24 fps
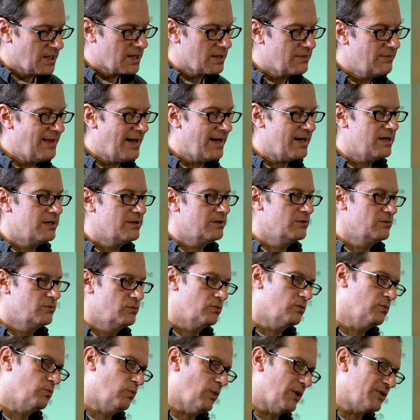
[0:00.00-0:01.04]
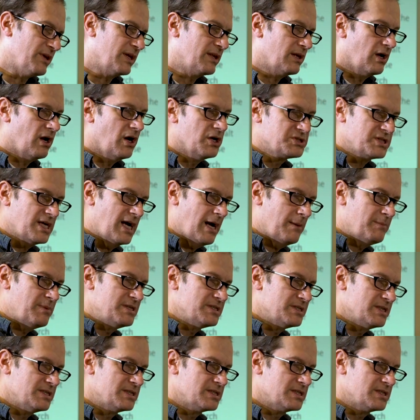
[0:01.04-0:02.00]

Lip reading: That one thing that also happens